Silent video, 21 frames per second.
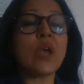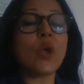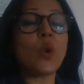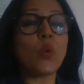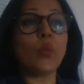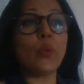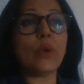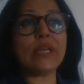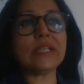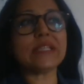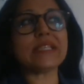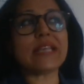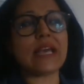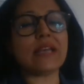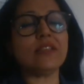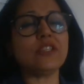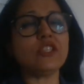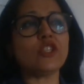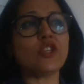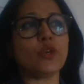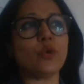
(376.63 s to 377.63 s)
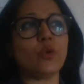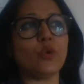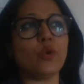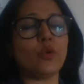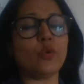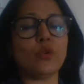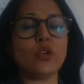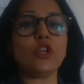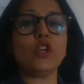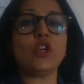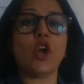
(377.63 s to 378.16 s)
we tend
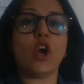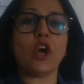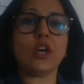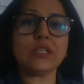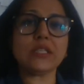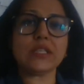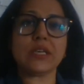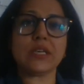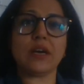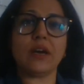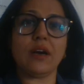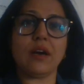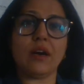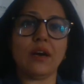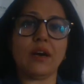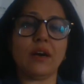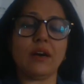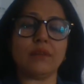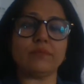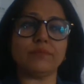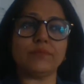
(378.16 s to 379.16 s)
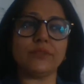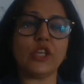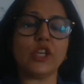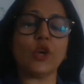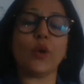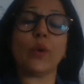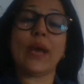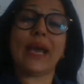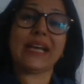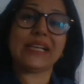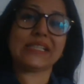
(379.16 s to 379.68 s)
to not uh, you
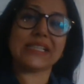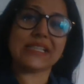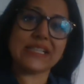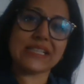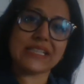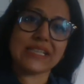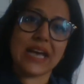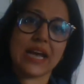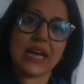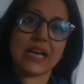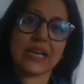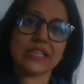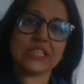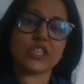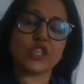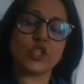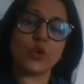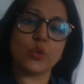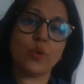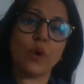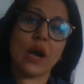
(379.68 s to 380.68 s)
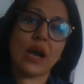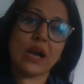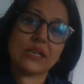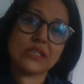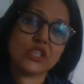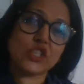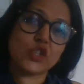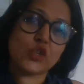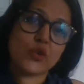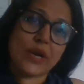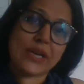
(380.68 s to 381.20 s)
know exercise do our
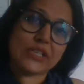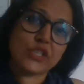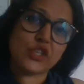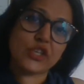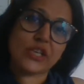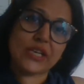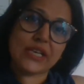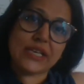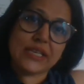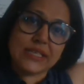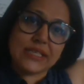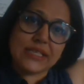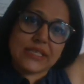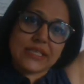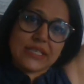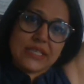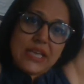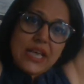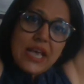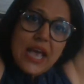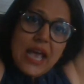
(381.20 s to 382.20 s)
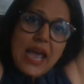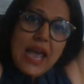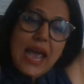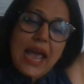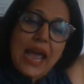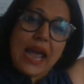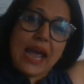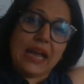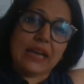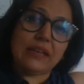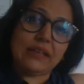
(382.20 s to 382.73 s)
stretches
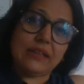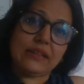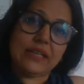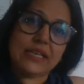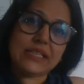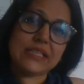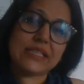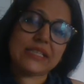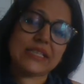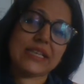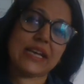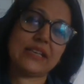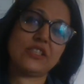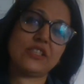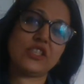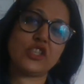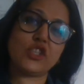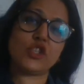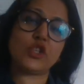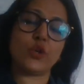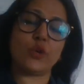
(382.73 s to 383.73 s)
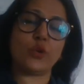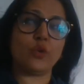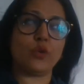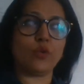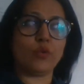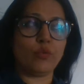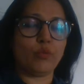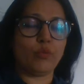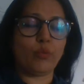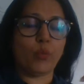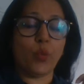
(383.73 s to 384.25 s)
and this tends
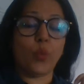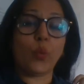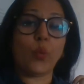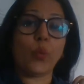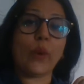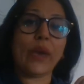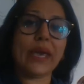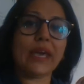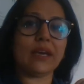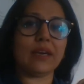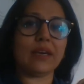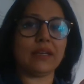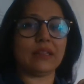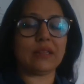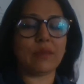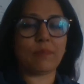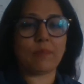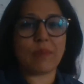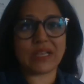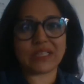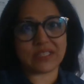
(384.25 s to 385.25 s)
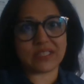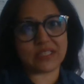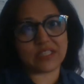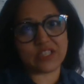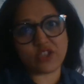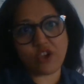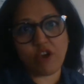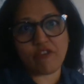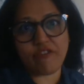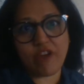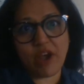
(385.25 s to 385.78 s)
to weaken the muscles
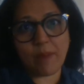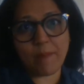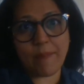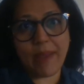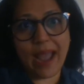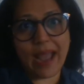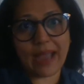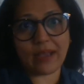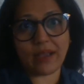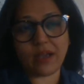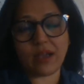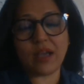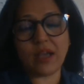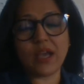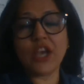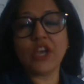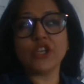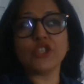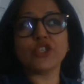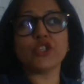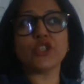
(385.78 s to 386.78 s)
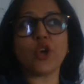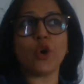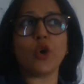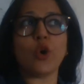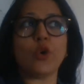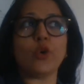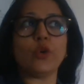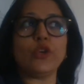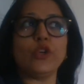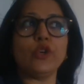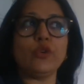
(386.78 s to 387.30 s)
of our back.
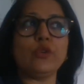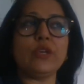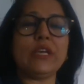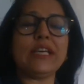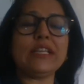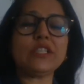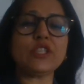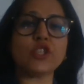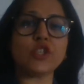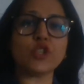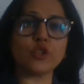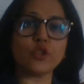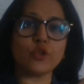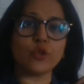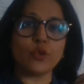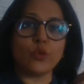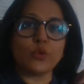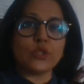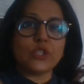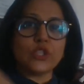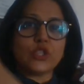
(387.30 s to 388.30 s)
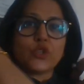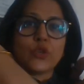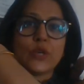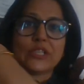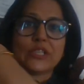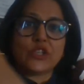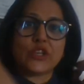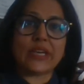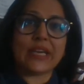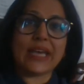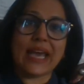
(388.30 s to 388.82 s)
So you need to do
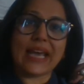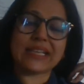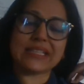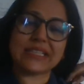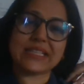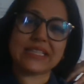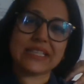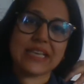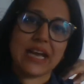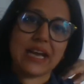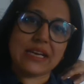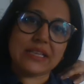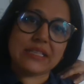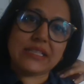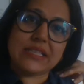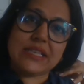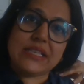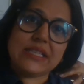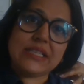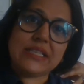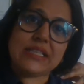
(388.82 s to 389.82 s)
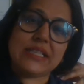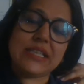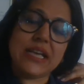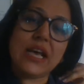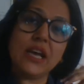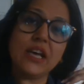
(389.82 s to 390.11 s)
stretching exercises